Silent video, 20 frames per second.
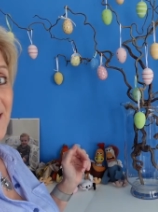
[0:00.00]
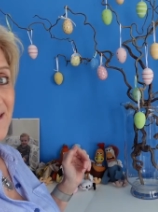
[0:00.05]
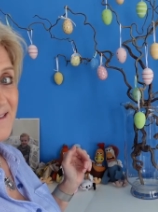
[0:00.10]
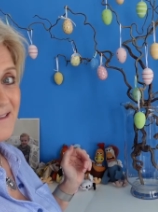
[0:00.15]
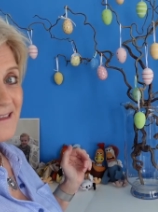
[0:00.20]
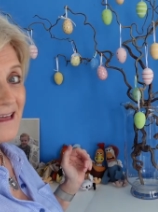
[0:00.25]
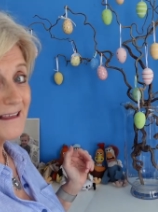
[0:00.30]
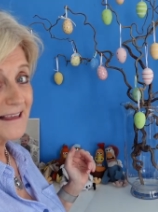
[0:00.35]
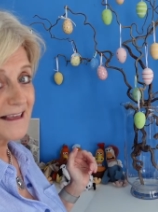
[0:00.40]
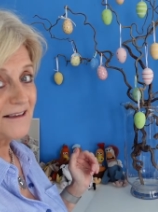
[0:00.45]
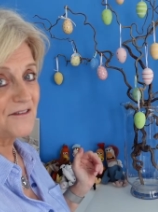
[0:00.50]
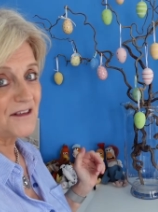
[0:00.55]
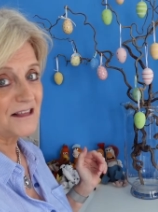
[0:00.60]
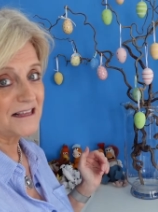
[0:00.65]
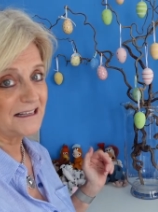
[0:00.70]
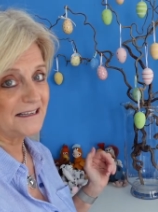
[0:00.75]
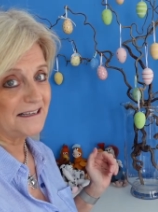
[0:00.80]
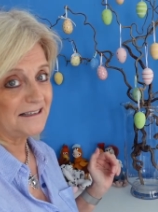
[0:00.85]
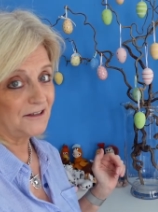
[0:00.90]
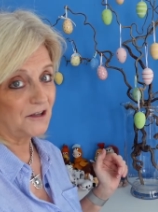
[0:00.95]
That gives us
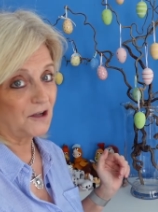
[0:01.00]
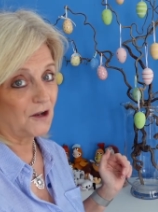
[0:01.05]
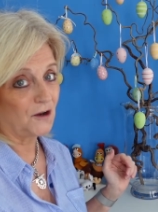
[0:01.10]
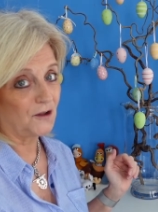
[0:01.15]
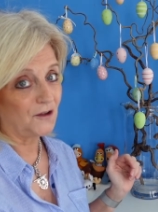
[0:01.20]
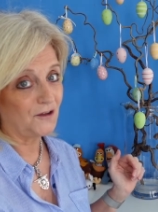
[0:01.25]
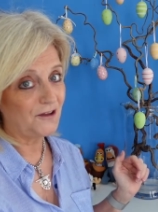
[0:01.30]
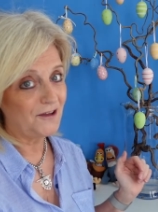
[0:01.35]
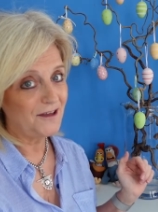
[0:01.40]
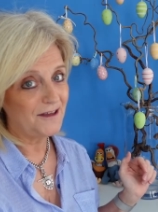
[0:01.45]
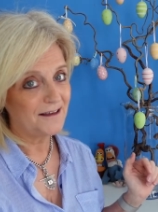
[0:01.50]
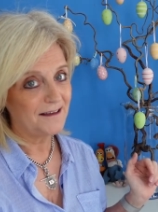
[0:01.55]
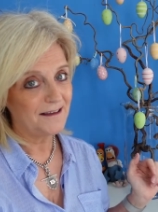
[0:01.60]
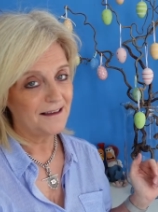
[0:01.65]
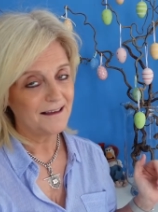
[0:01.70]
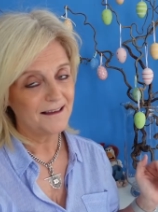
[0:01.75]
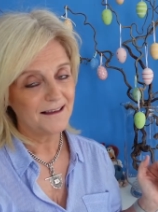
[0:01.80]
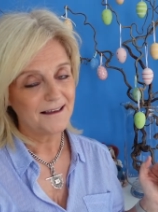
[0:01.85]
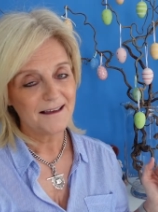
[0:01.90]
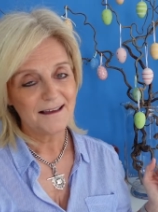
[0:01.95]
a little clue
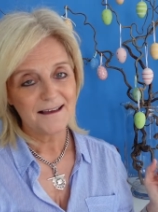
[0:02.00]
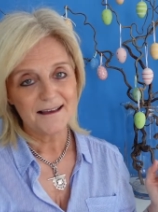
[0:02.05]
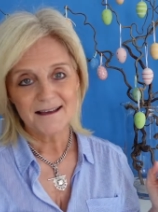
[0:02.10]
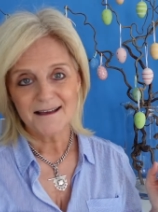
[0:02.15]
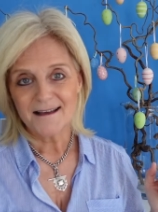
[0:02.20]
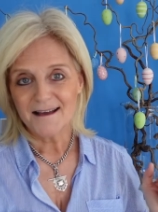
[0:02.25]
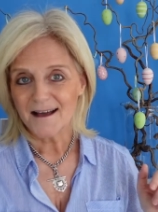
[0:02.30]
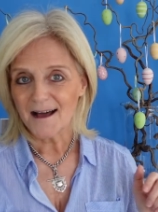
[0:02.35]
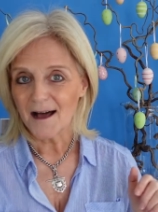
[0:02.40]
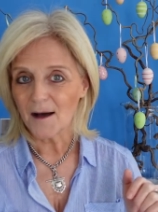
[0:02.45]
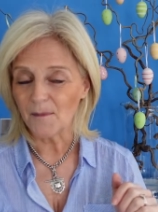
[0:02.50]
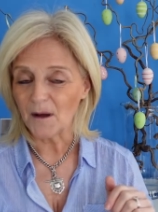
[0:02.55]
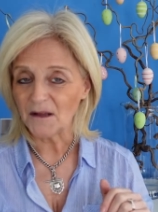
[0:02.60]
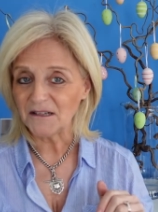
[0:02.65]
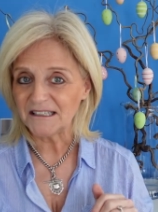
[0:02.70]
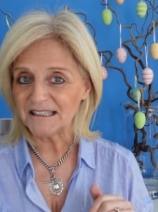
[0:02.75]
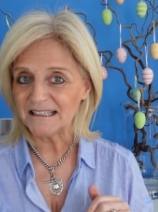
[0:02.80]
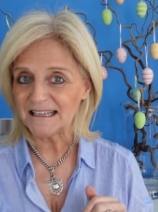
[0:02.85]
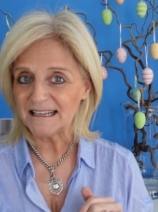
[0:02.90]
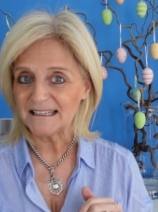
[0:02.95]

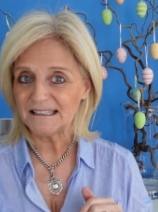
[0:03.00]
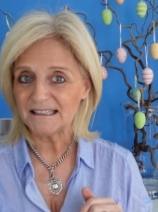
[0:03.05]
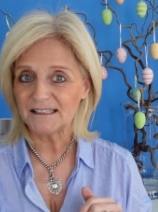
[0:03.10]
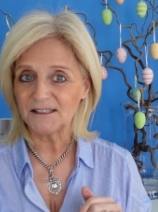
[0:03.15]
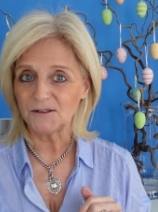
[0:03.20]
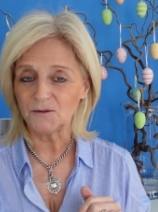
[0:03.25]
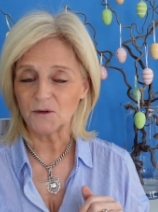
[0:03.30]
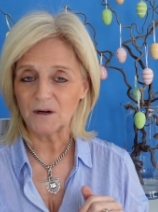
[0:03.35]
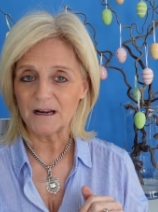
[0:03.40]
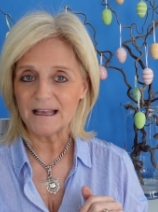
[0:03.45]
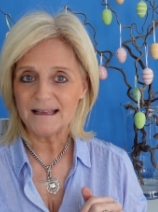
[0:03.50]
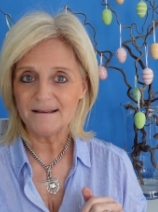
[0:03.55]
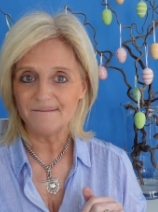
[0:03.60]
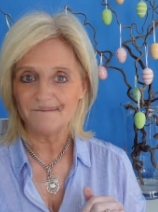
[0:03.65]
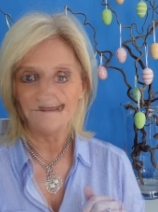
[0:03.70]
about today's story.